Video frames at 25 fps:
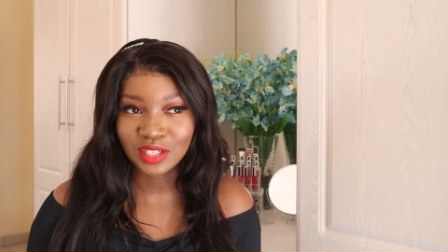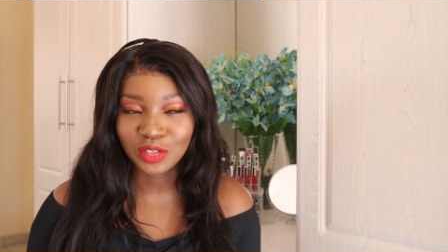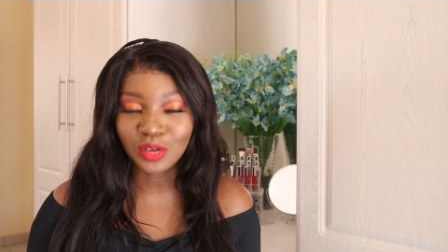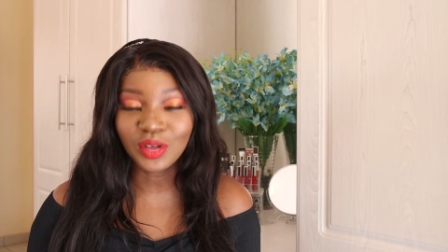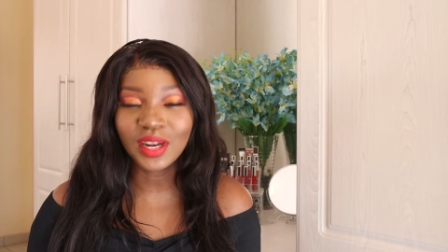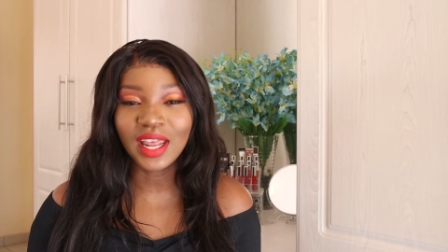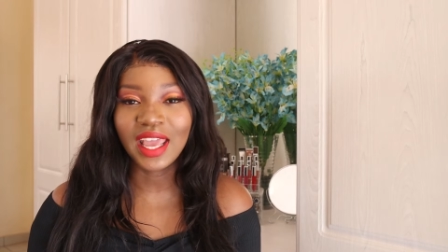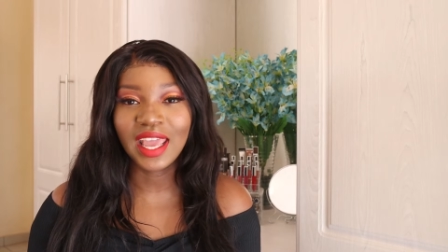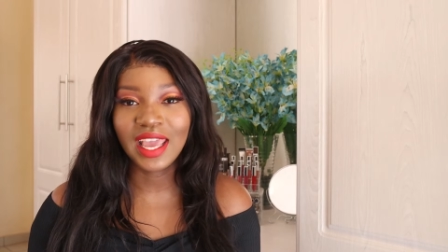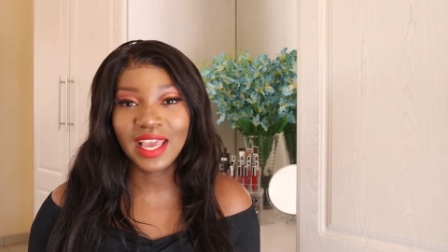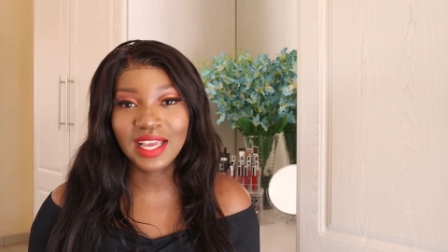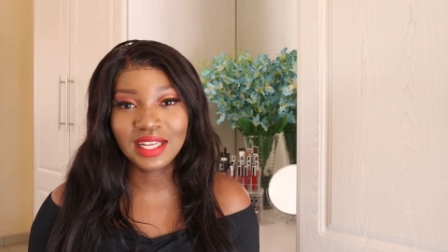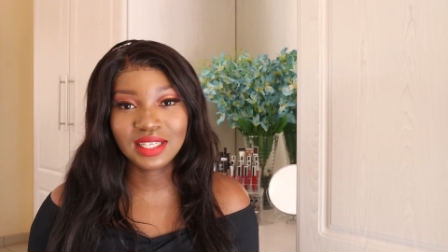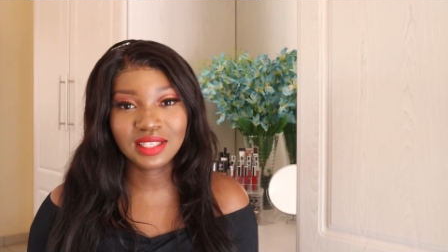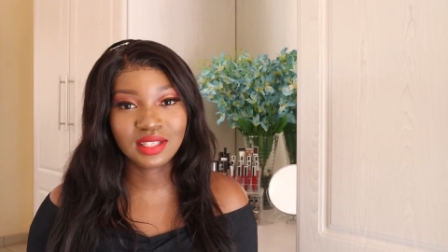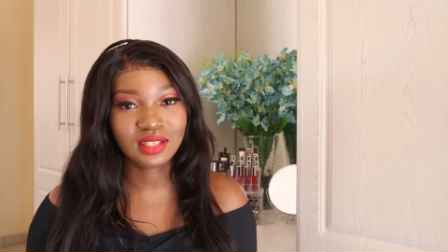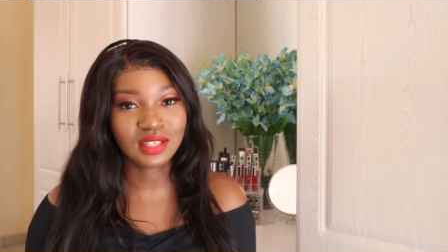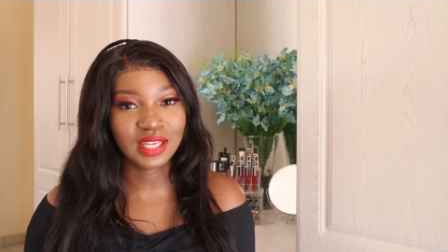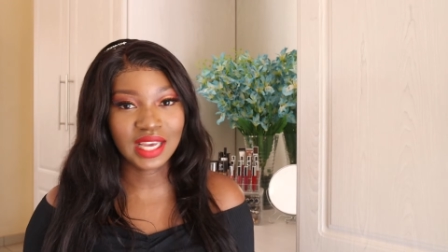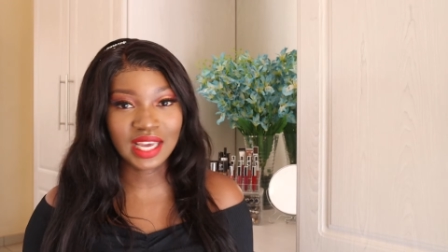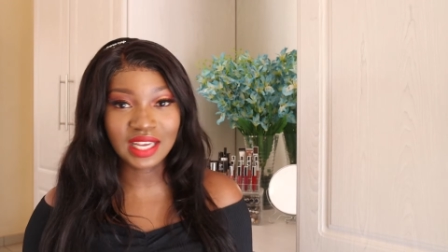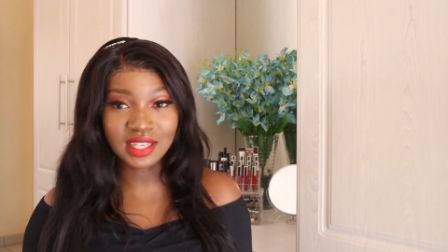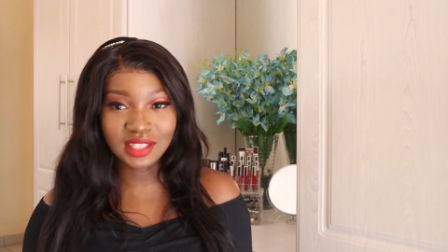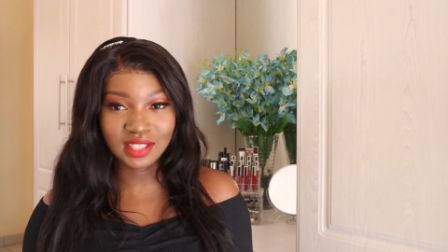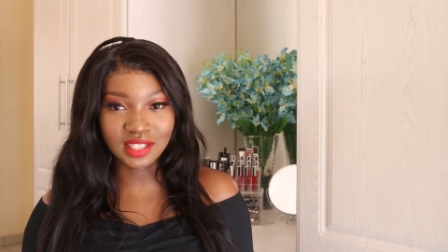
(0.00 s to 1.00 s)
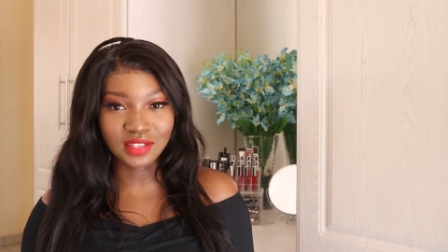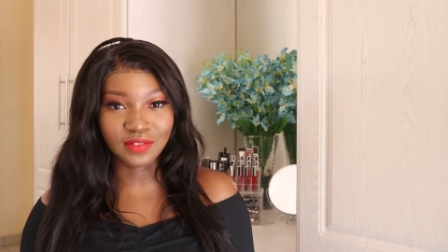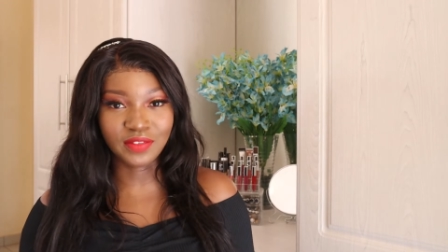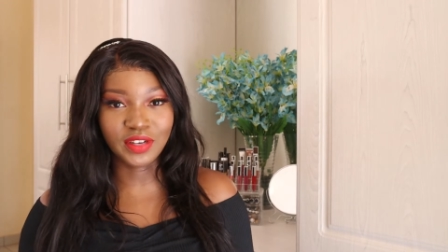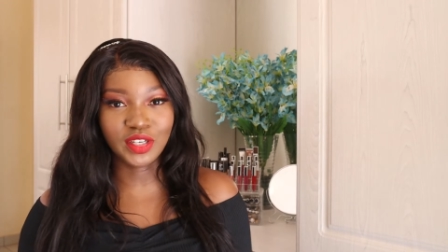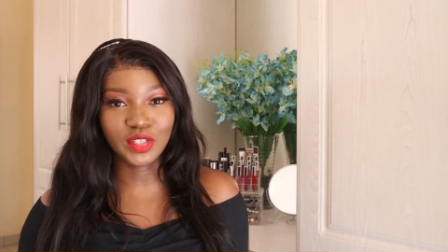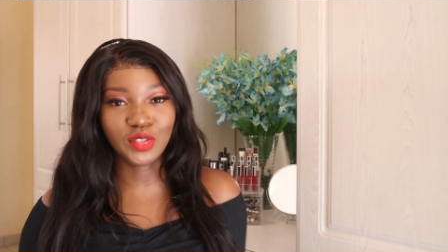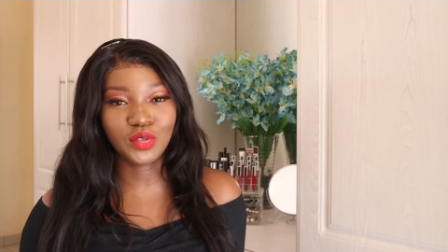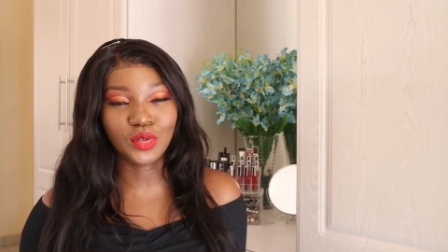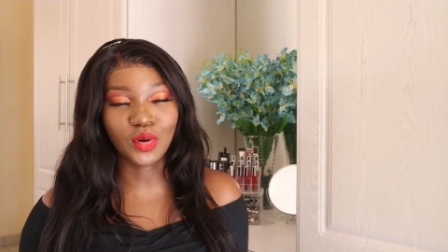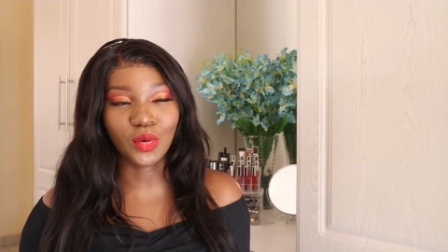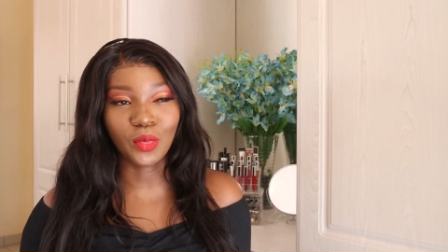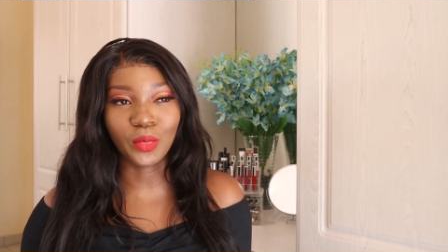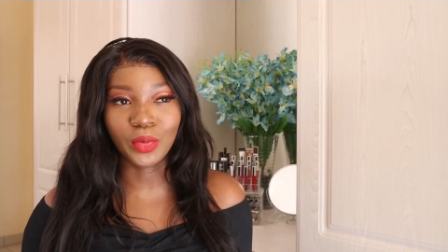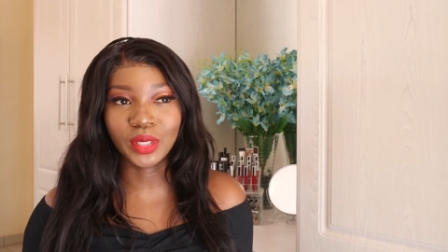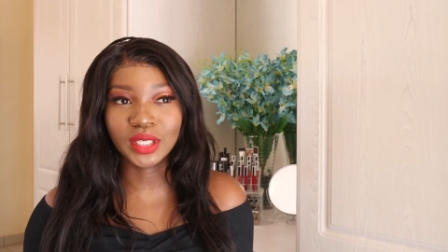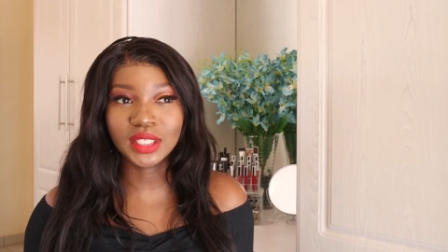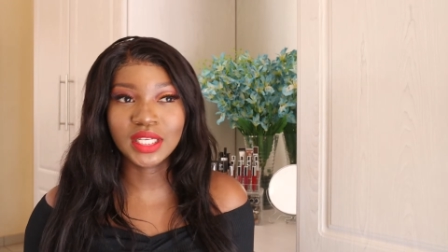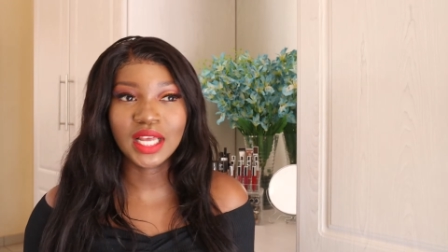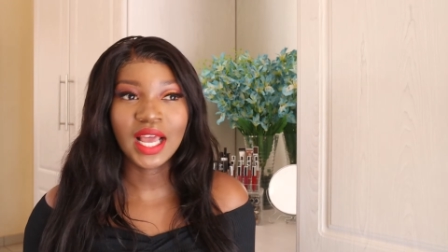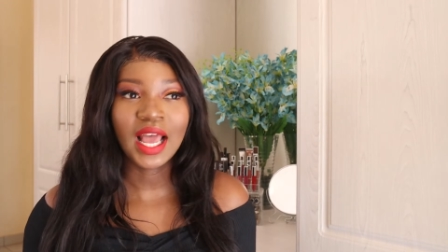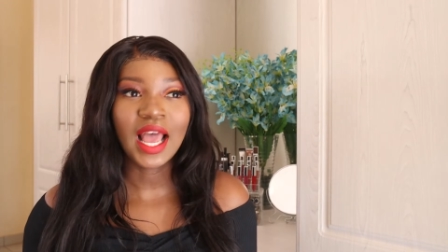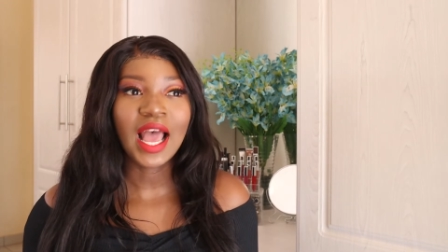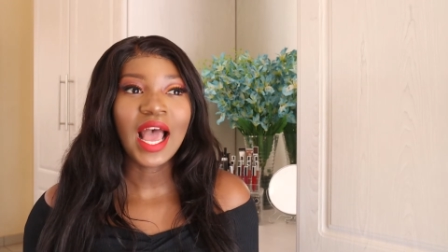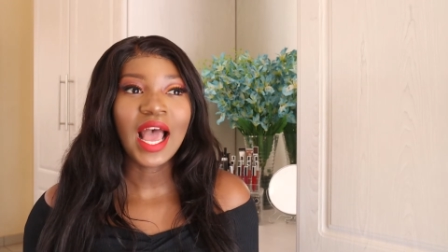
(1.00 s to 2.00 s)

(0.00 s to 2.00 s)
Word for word: not hate hate is a very strong word